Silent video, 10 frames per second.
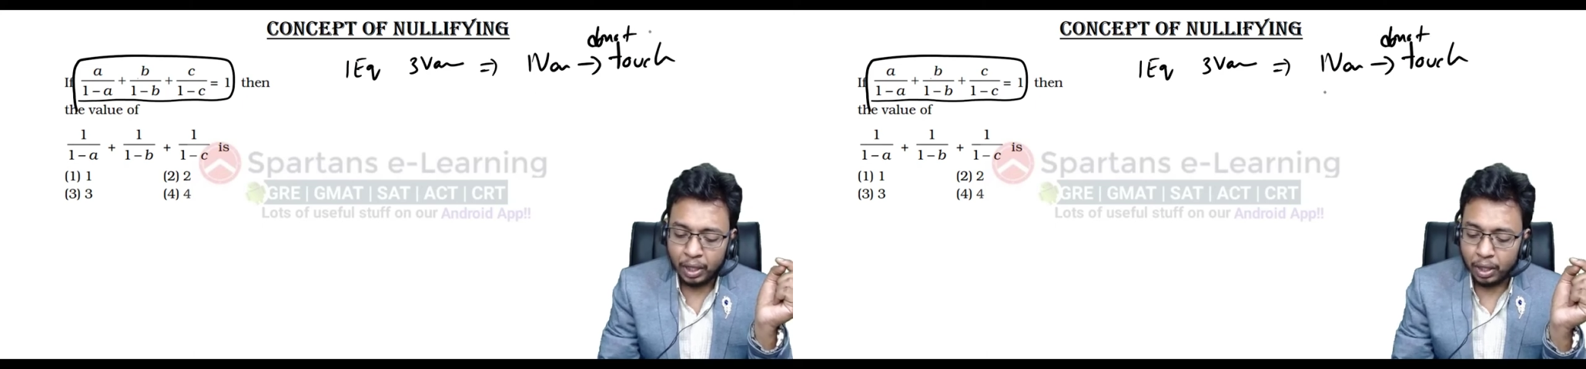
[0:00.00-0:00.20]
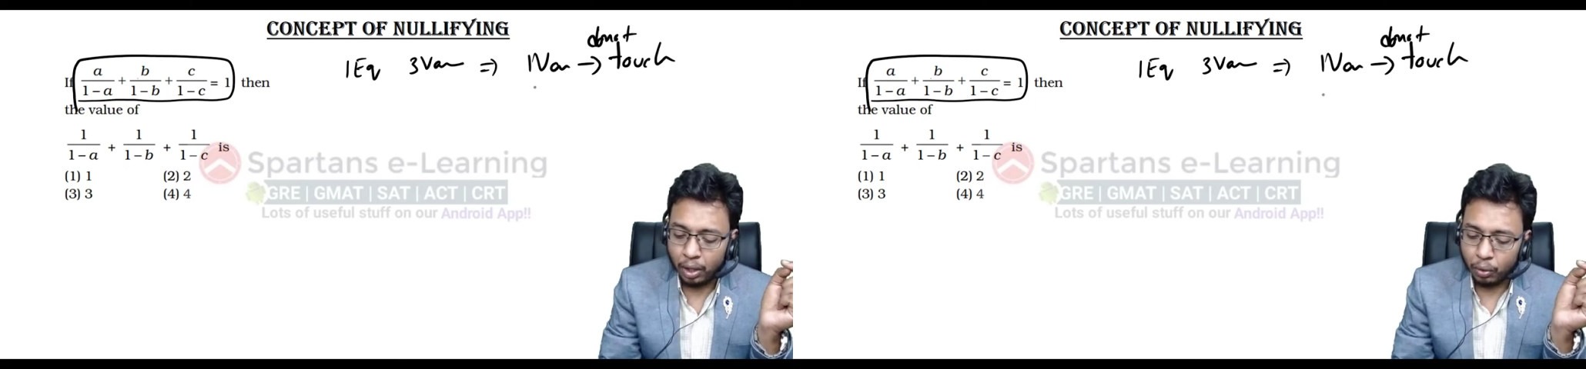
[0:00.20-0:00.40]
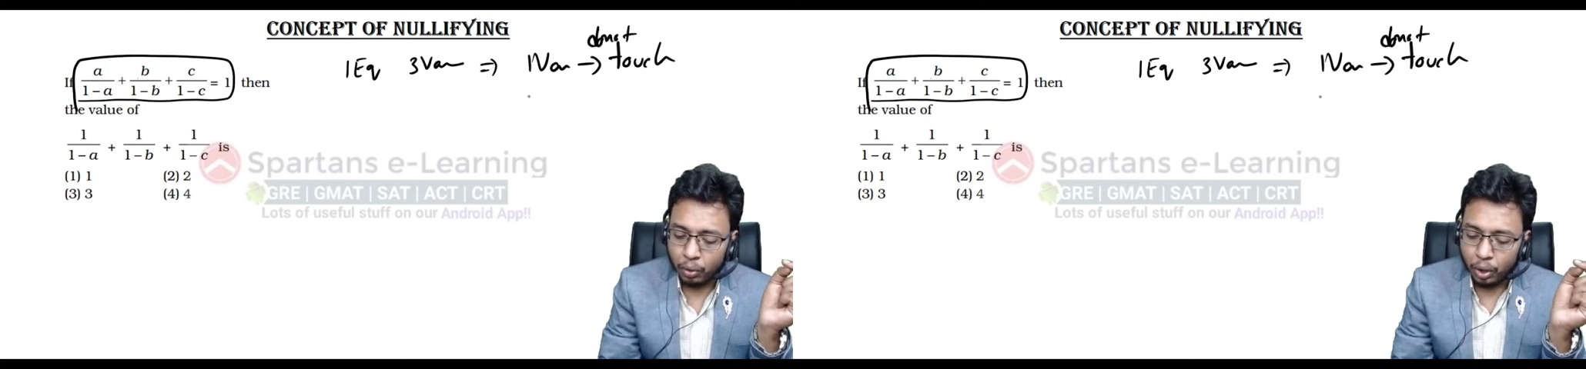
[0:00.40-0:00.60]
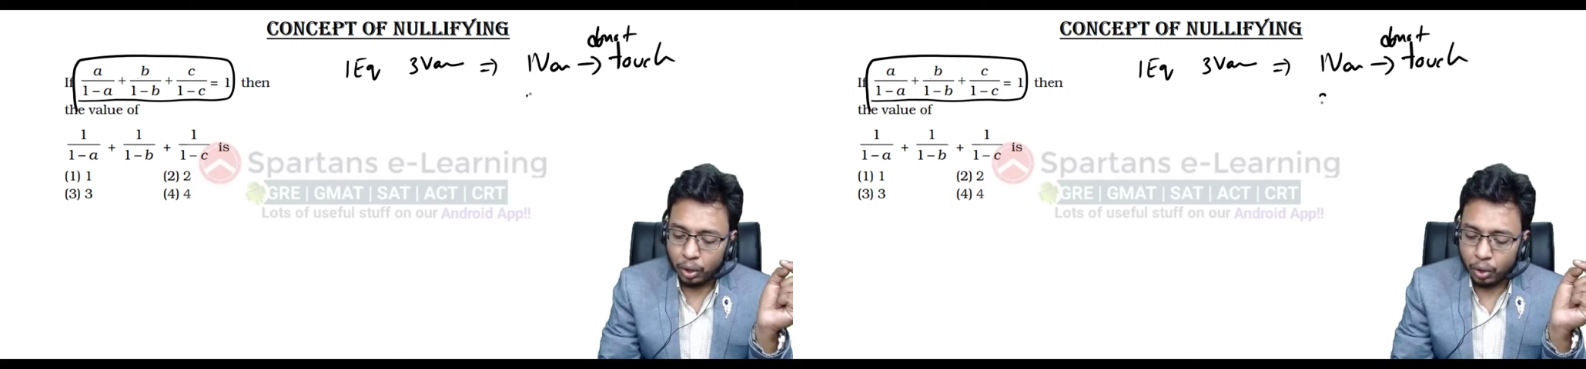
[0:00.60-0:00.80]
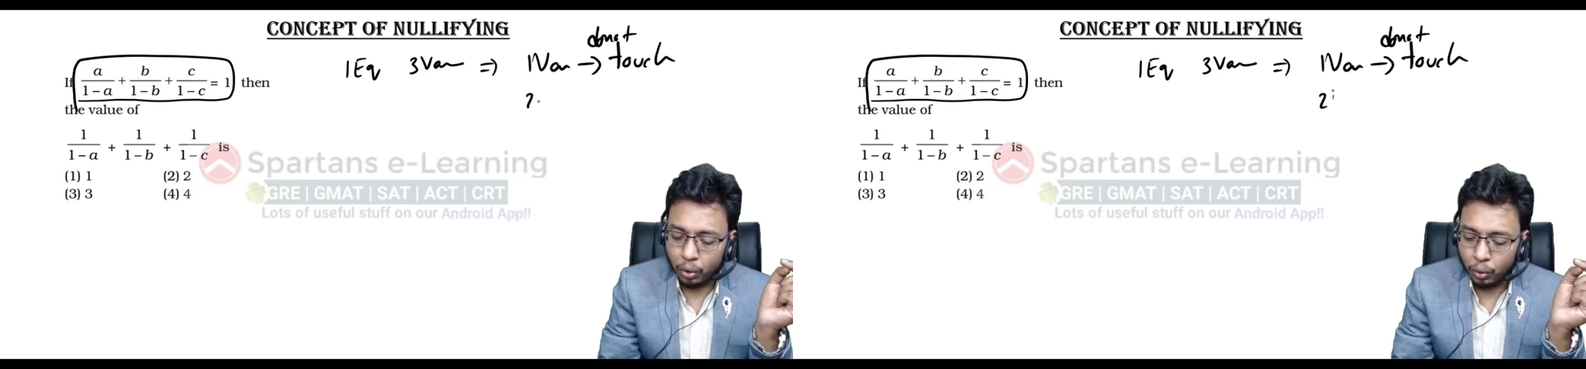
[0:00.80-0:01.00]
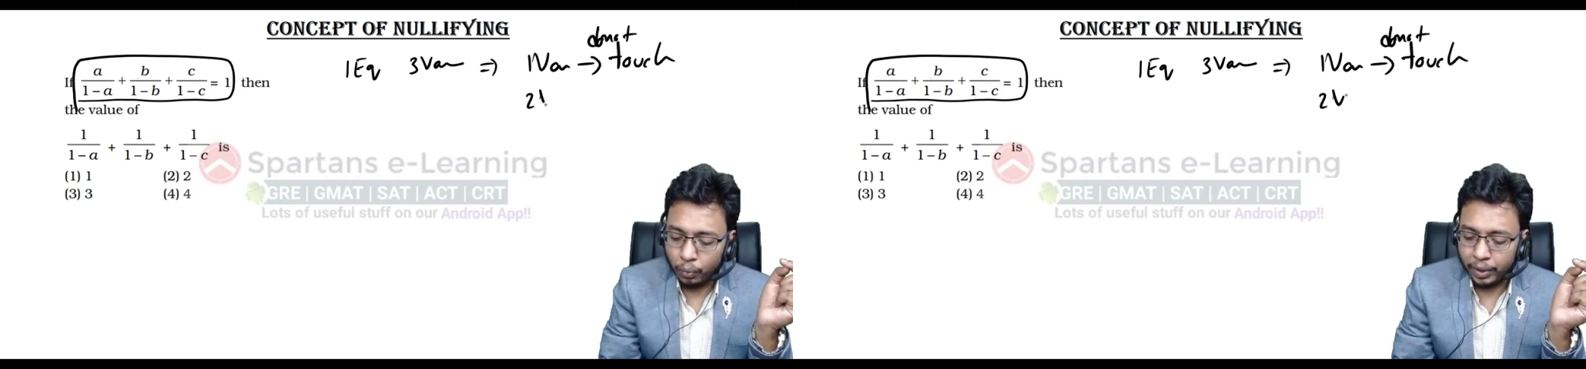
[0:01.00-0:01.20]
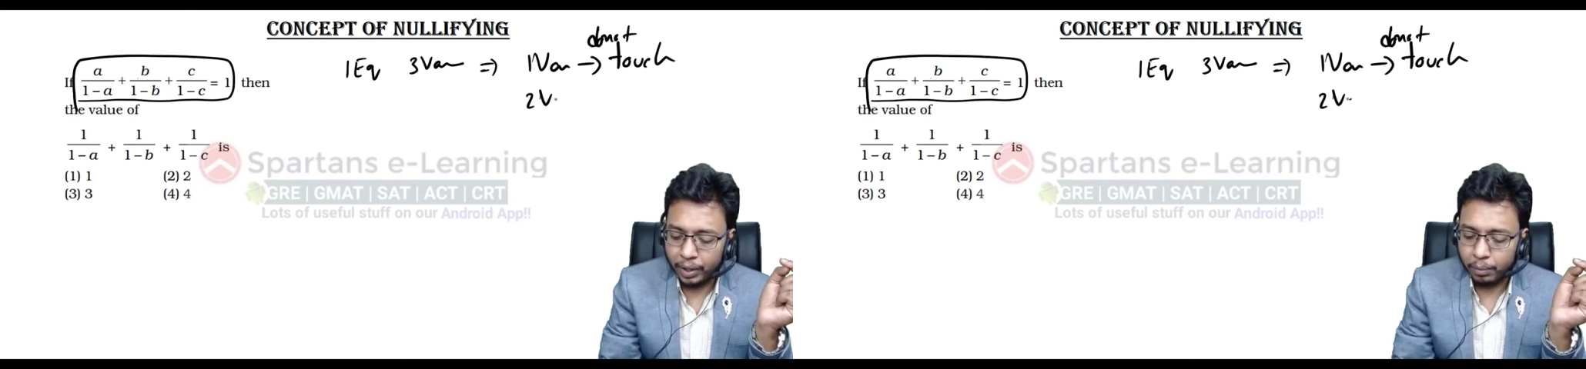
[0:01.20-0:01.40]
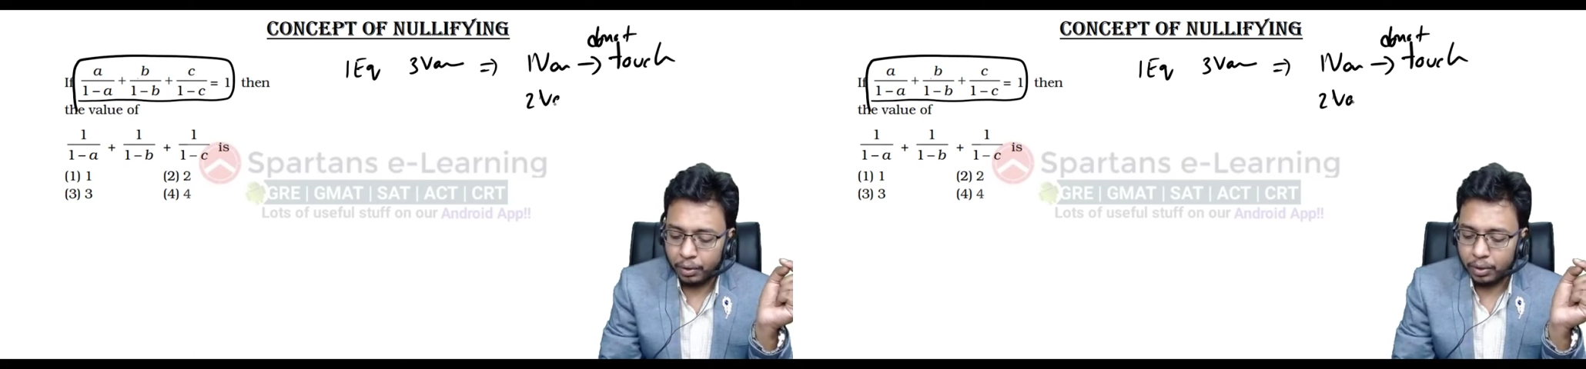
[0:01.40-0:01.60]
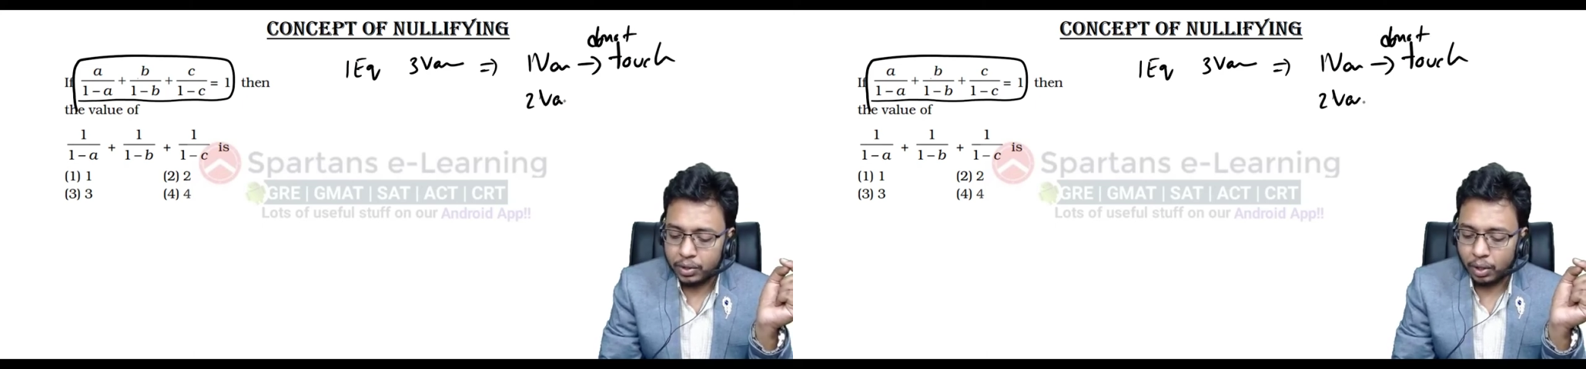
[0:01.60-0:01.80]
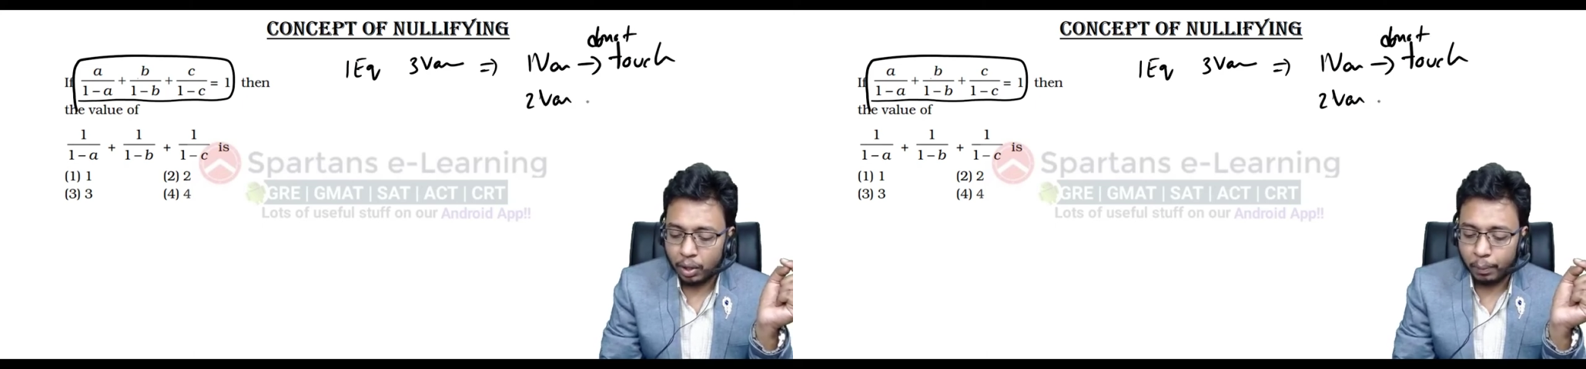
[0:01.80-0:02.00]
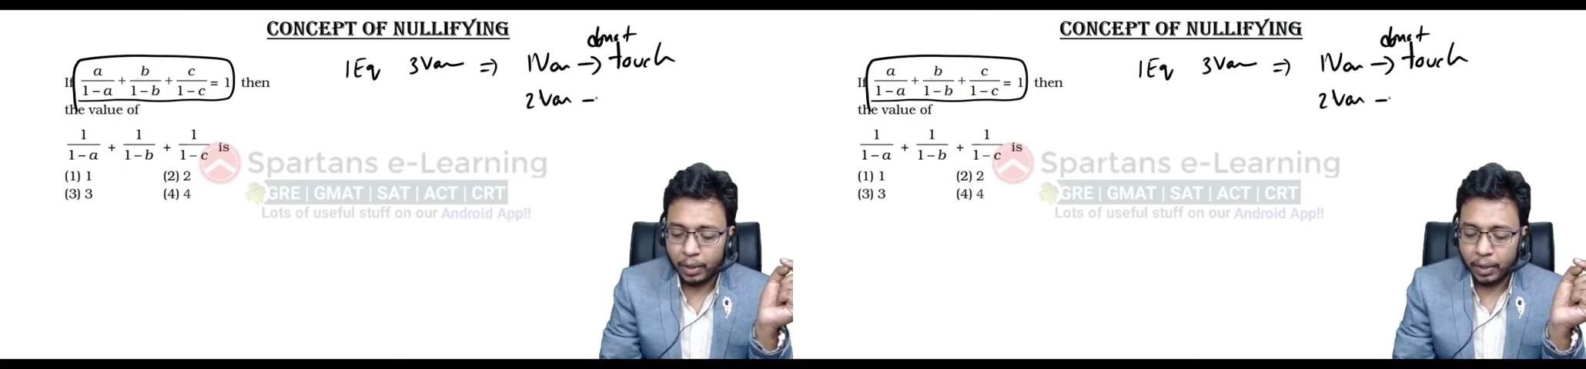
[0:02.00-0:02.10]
Now, two variables are